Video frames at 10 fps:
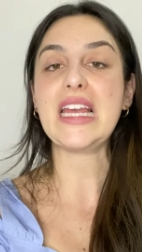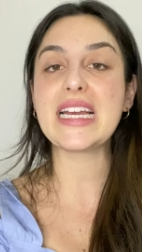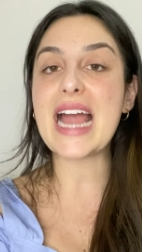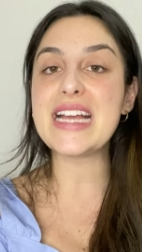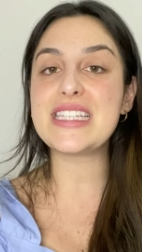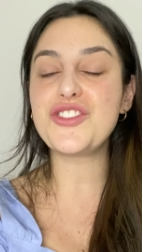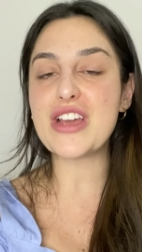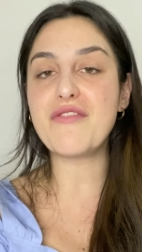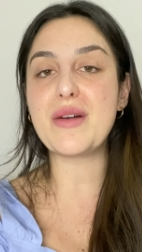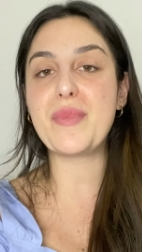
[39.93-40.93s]
Guys, the
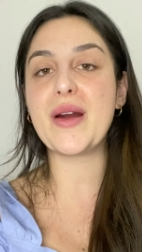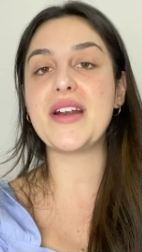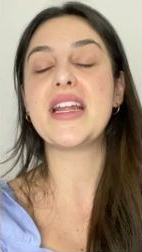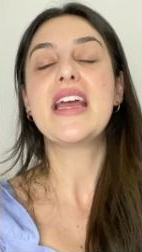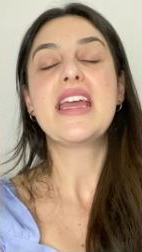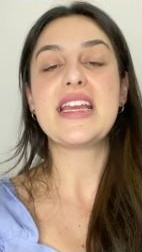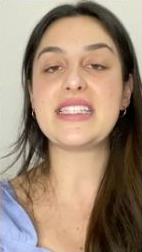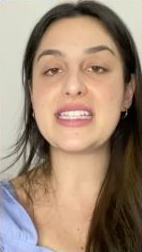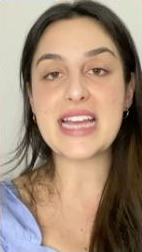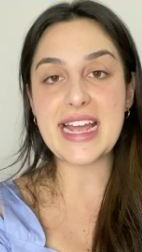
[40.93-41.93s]
Java Burn is
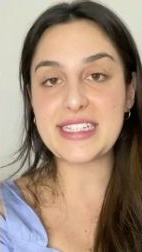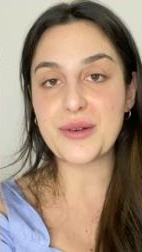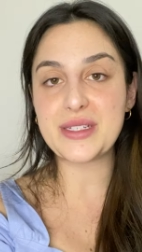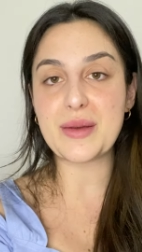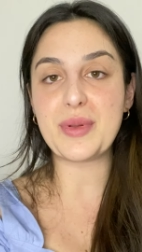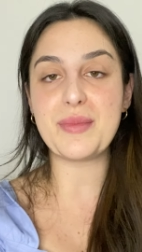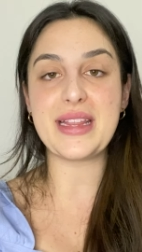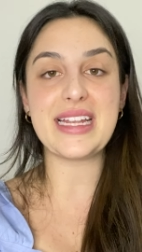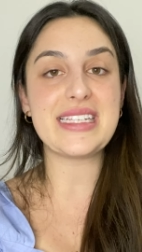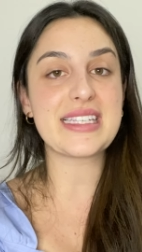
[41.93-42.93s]
a dietary
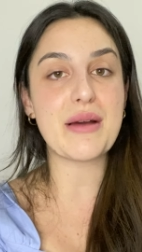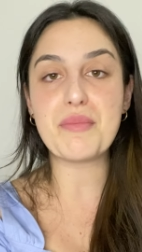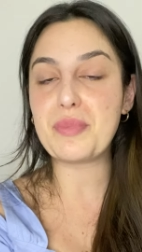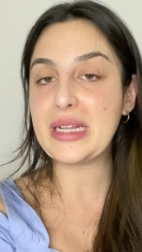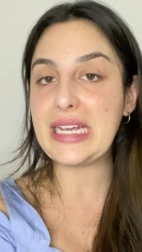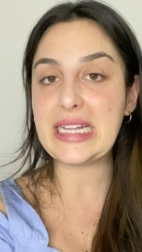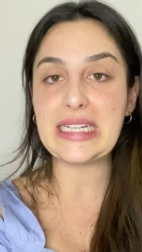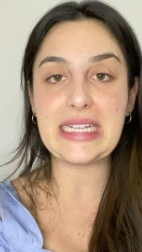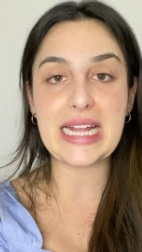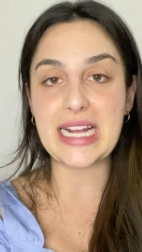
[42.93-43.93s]
supplement that is
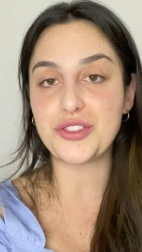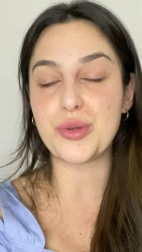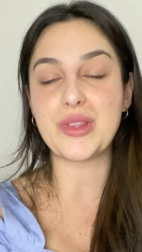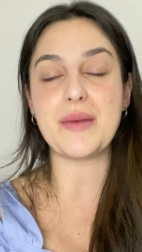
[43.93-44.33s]
completely natural.